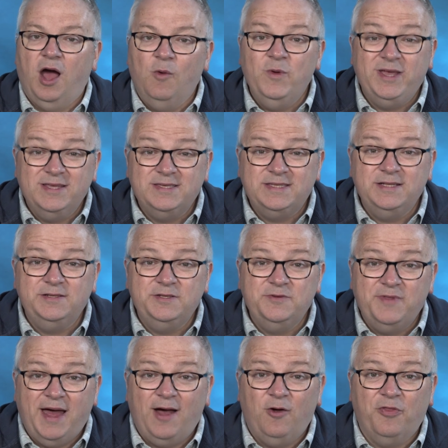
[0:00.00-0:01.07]
and we can still
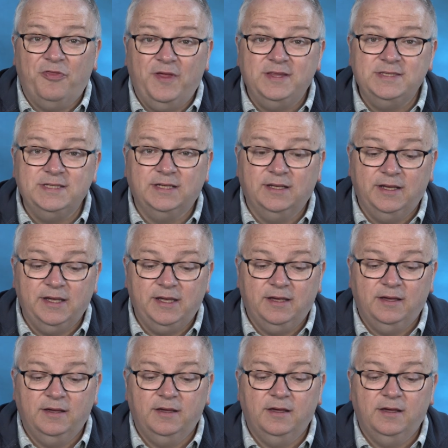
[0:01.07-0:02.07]
do that authentically.